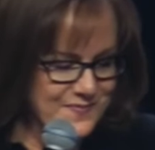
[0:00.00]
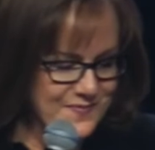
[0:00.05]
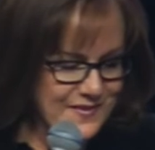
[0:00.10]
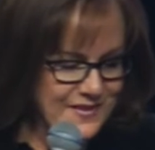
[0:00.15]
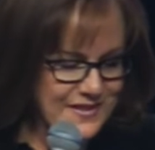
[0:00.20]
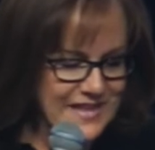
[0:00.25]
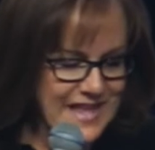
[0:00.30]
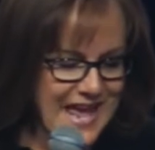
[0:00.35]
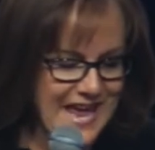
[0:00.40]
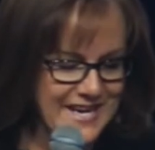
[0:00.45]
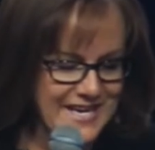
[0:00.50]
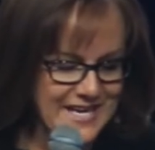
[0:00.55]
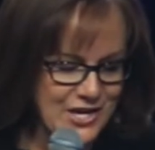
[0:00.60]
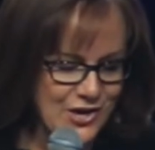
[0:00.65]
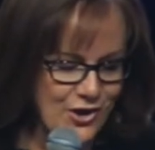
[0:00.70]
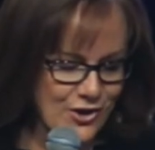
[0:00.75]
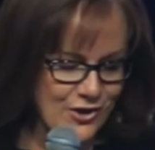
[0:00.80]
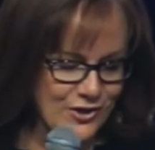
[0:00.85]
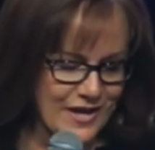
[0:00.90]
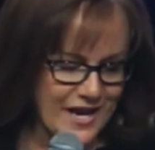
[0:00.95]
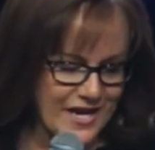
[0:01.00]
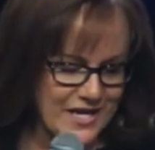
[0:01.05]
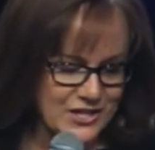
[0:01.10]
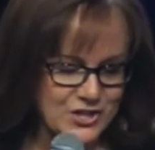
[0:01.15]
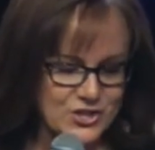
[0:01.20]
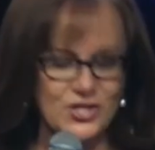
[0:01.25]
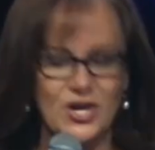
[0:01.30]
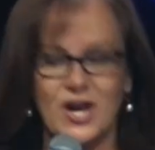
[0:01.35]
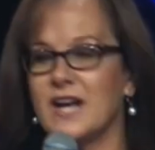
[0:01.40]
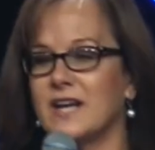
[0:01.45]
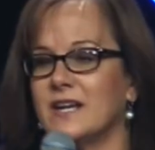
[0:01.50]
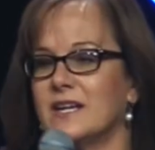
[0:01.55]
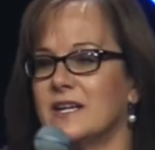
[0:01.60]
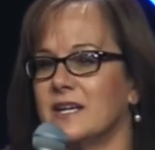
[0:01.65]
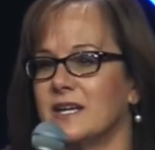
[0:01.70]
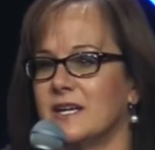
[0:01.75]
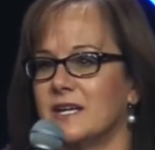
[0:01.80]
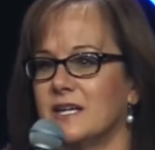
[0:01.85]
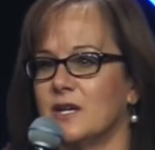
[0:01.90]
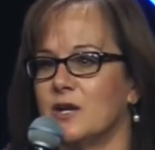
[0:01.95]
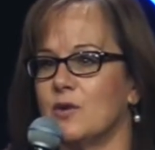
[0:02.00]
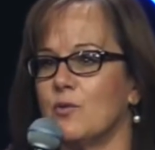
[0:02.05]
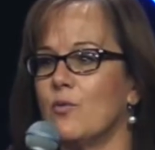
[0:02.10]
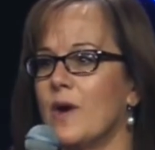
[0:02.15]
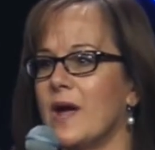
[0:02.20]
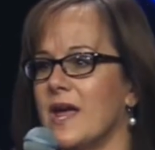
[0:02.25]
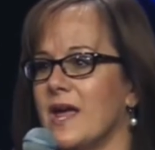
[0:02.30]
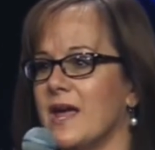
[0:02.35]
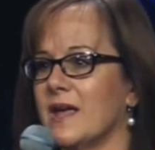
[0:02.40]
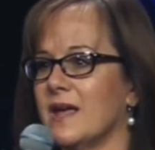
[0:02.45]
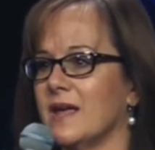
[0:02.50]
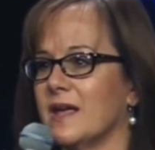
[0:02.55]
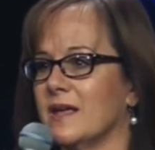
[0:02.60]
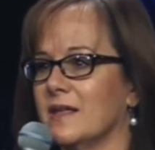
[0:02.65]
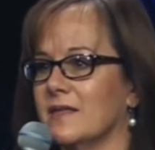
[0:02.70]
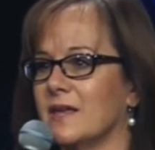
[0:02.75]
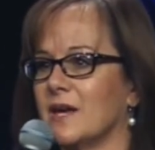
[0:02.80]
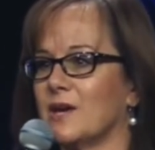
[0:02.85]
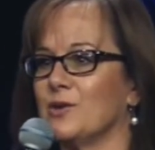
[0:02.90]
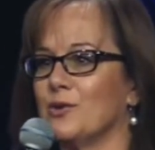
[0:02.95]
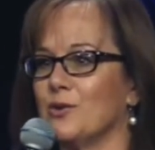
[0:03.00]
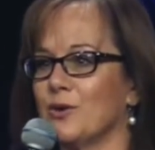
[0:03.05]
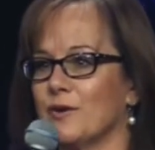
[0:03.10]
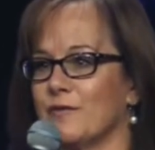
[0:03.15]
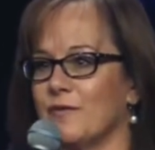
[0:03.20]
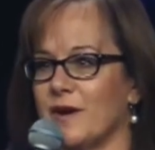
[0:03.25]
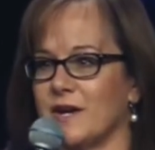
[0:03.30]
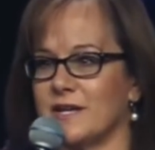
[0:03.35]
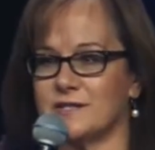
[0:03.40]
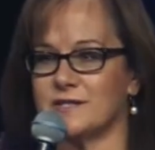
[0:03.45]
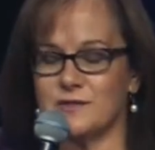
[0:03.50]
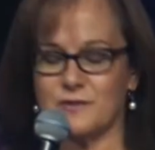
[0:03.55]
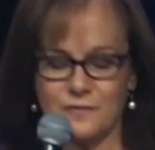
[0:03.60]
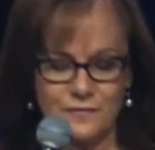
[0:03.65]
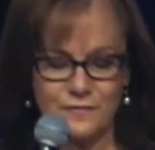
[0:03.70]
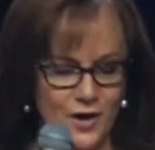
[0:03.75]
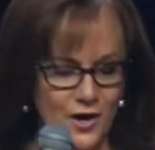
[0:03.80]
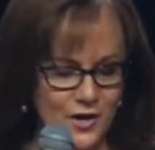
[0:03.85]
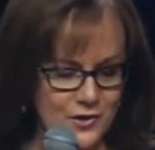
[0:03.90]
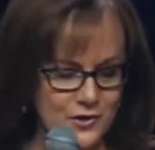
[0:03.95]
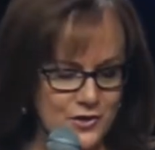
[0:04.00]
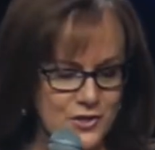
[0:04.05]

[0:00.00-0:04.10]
letting our light shine in a way that glorifies the Father.